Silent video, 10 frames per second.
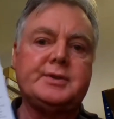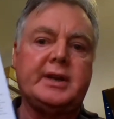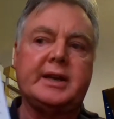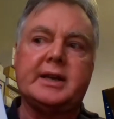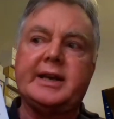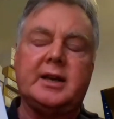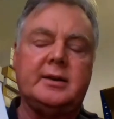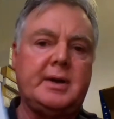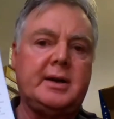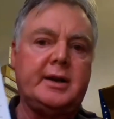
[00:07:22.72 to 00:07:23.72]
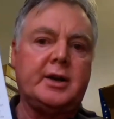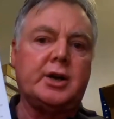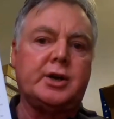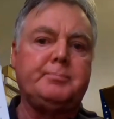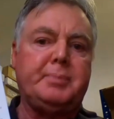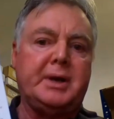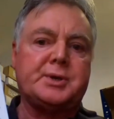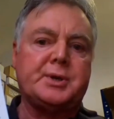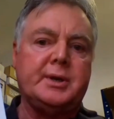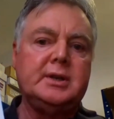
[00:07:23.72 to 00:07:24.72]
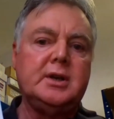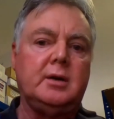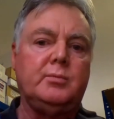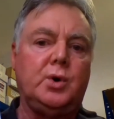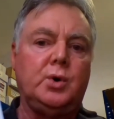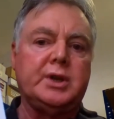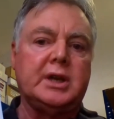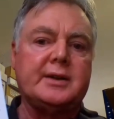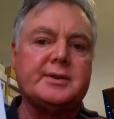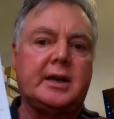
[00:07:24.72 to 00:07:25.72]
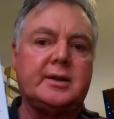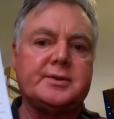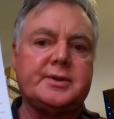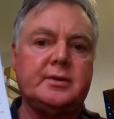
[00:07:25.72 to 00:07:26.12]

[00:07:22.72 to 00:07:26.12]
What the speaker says: so they can get a good picture on what all the lens colours